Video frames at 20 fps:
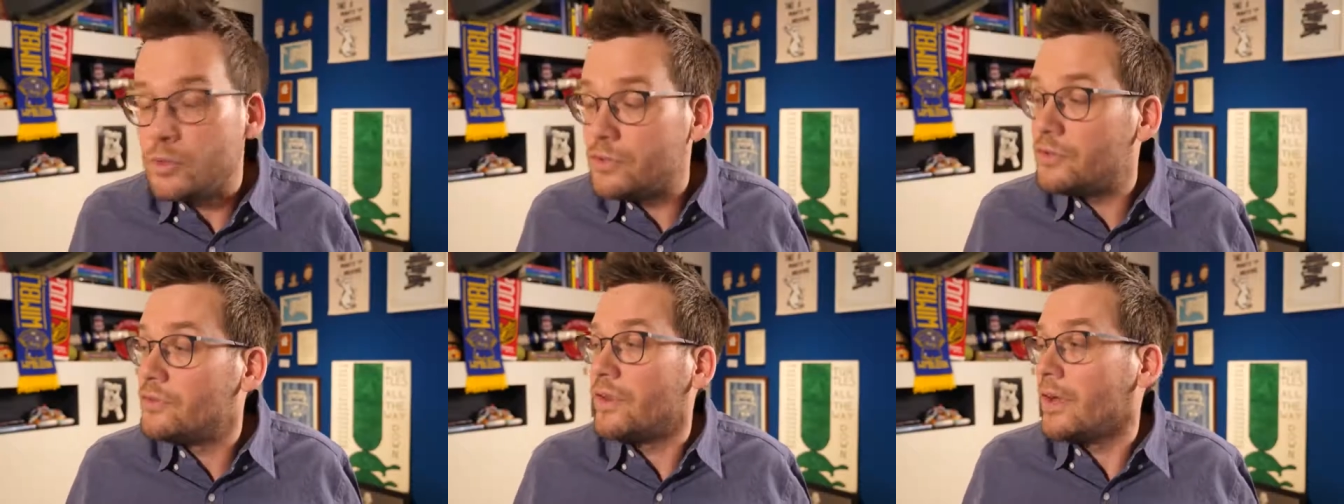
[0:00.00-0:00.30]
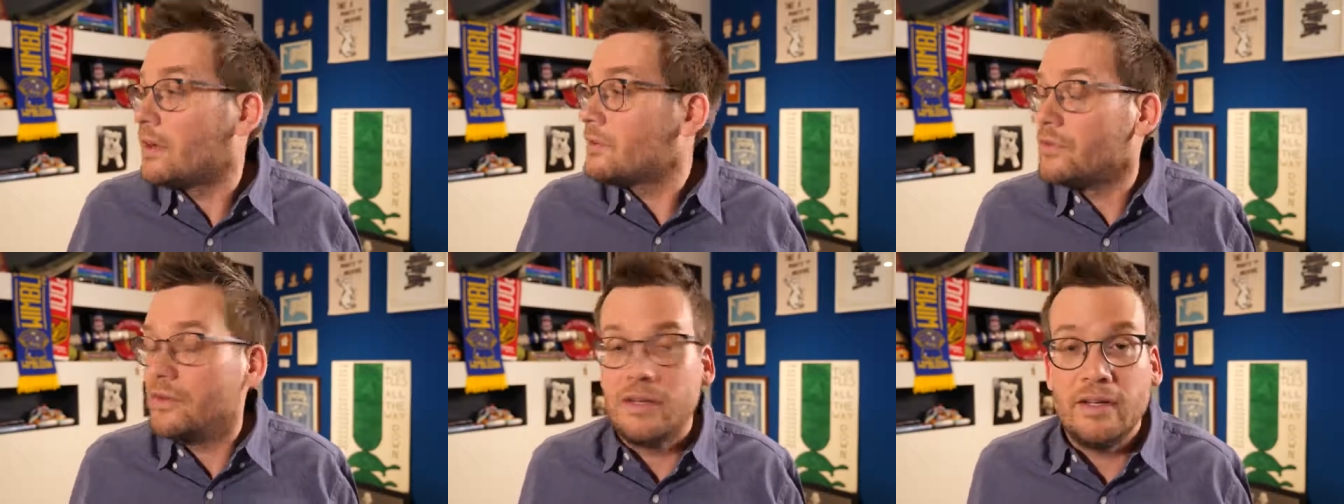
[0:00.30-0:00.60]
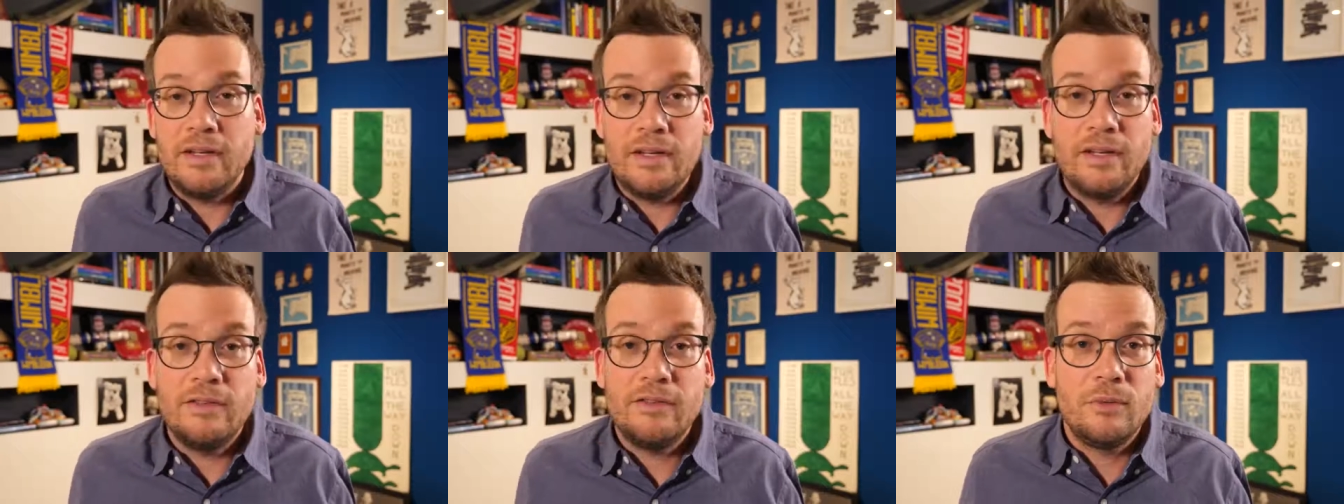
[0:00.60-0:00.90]
which is actually
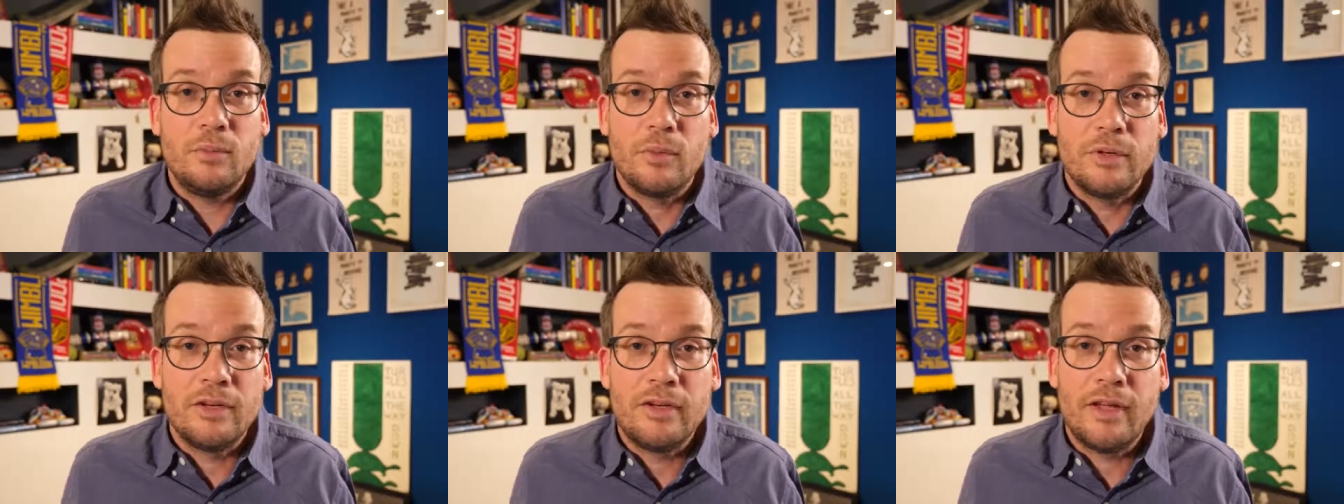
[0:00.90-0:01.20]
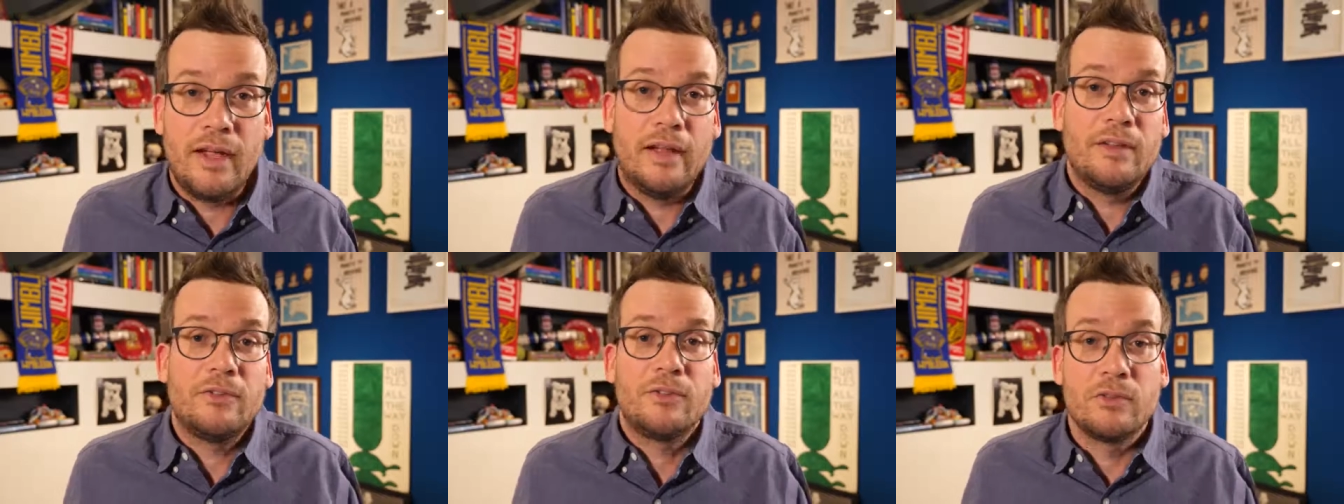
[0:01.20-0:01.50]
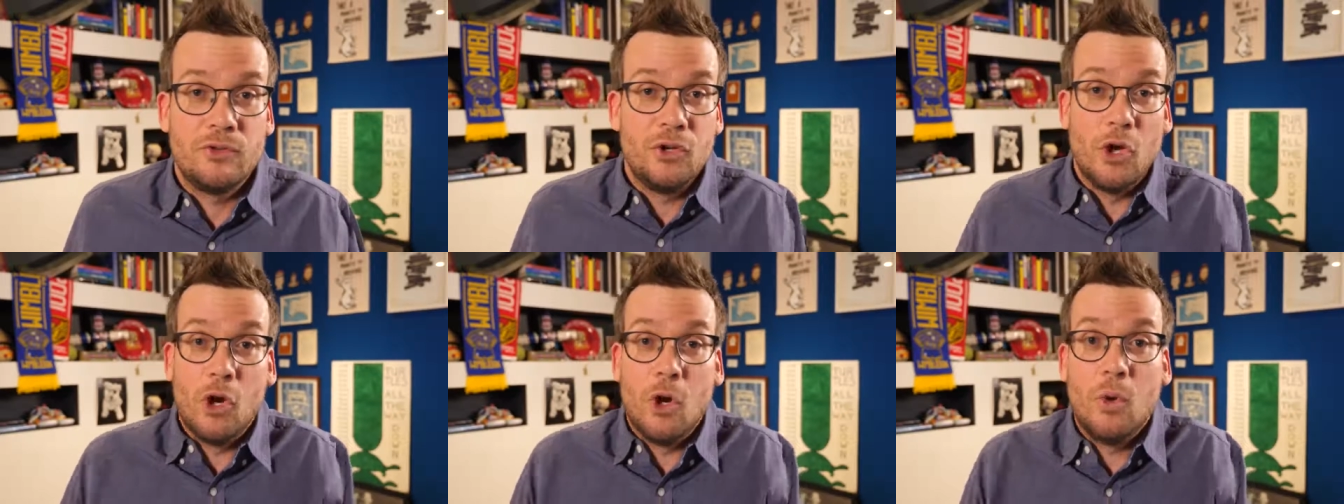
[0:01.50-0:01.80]
an easy one to
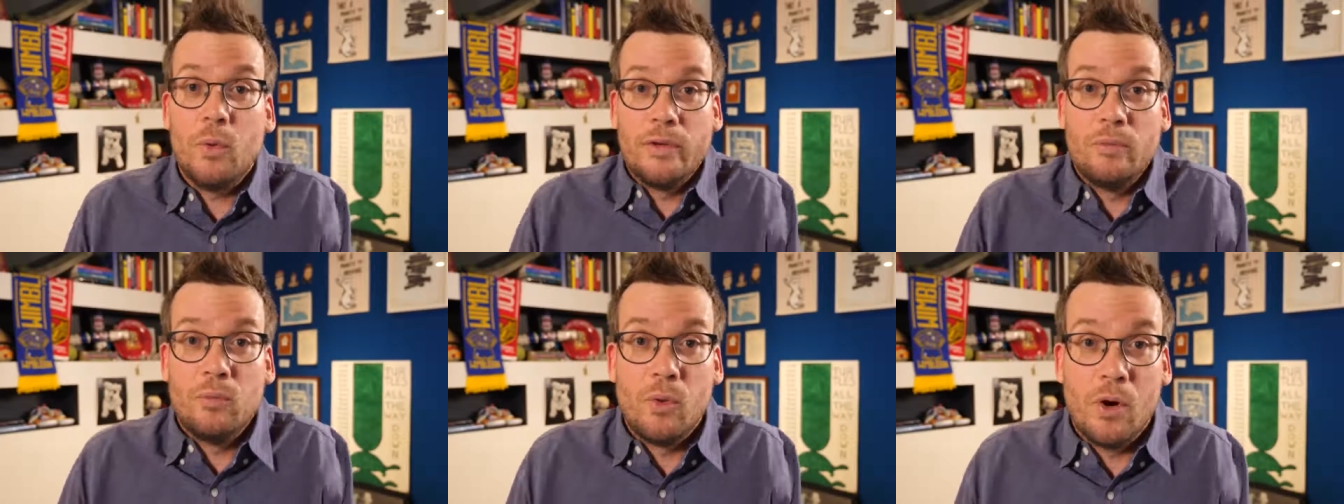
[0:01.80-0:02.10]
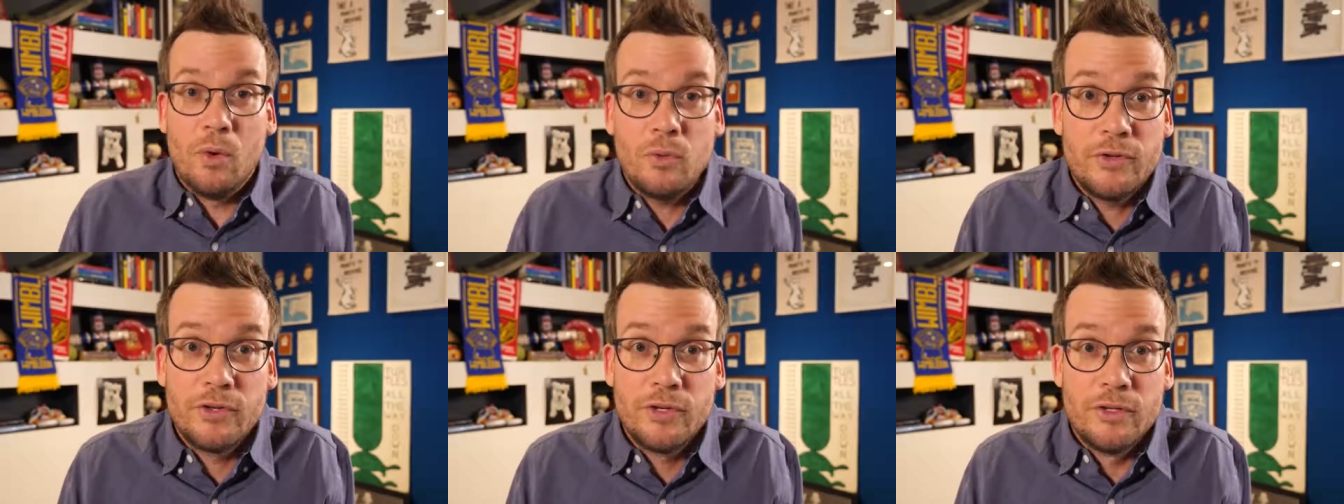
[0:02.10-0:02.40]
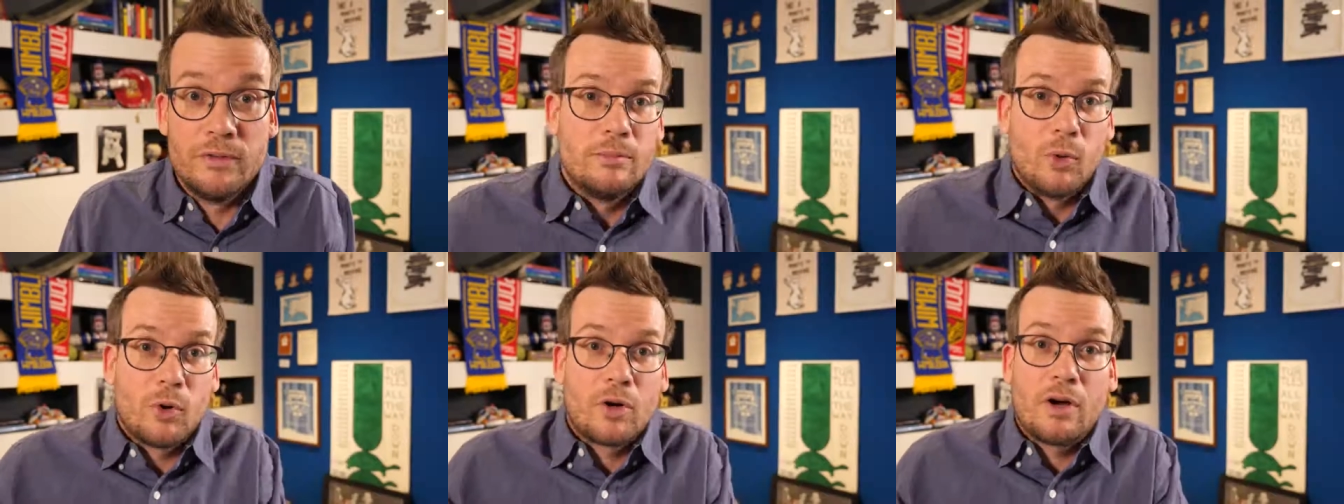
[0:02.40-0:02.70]
answer, no it won't,
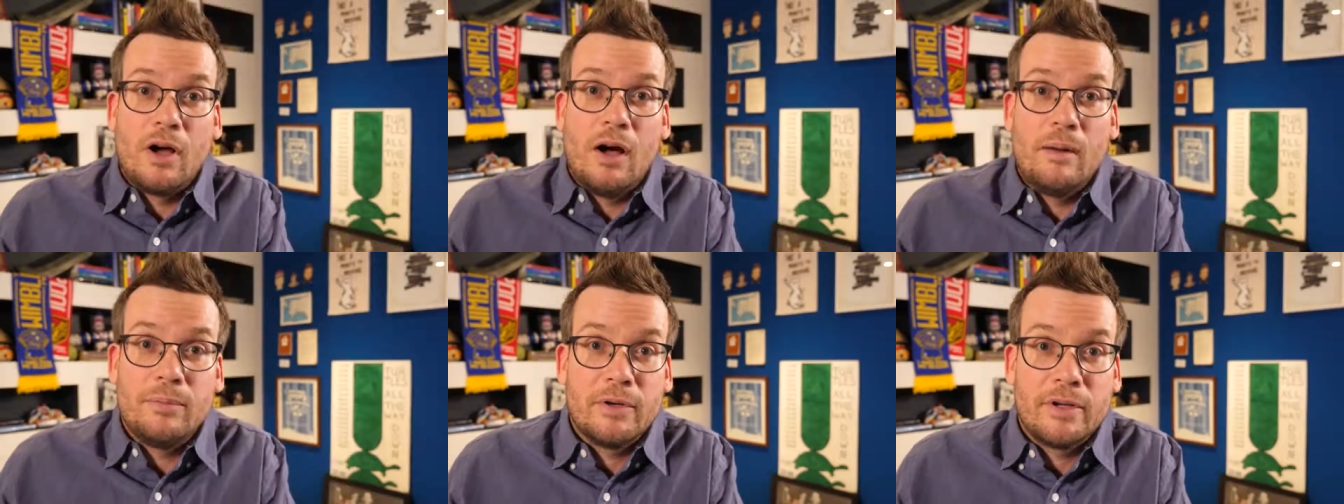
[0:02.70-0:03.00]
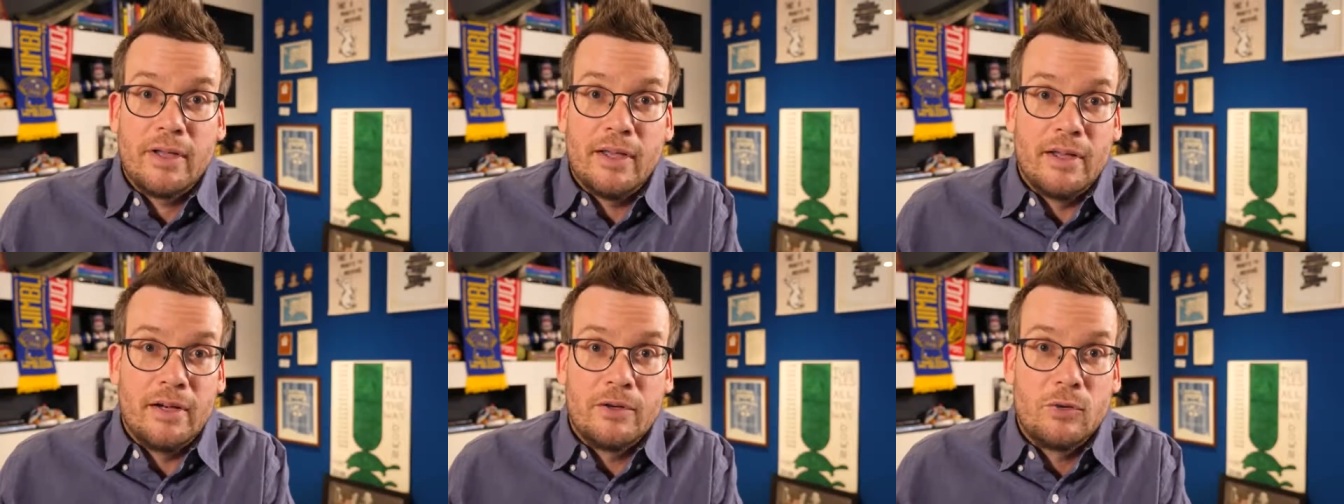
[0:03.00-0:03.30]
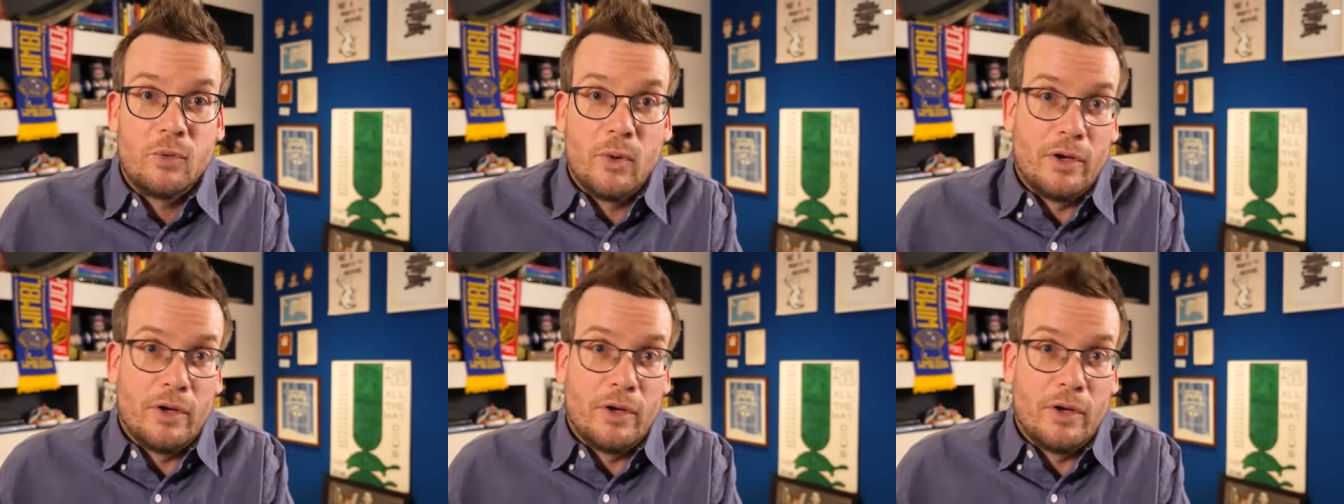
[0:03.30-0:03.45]
to more complicated